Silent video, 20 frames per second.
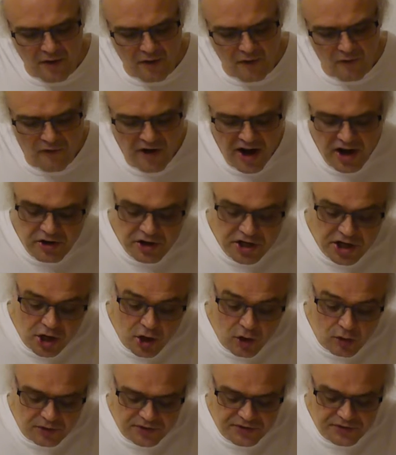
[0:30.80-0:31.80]
Very
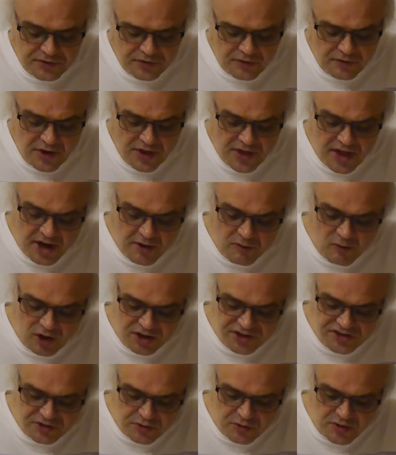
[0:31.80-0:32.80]
close, within
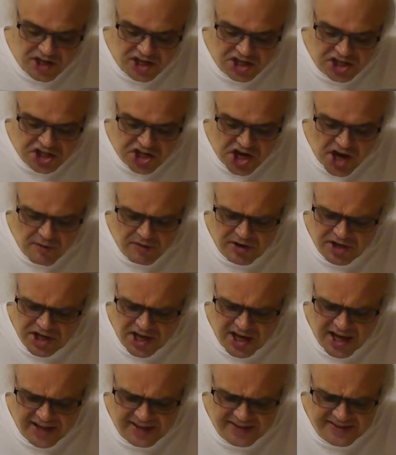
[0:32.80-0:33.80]
one's reach, every
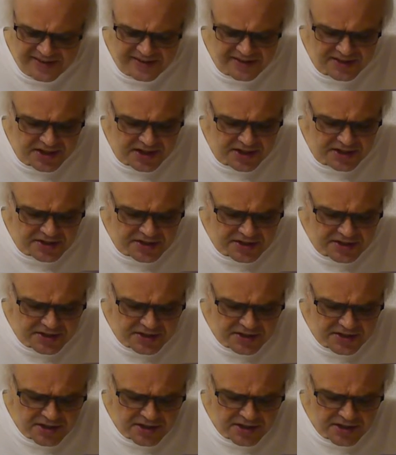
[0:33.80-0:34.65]
day I see it.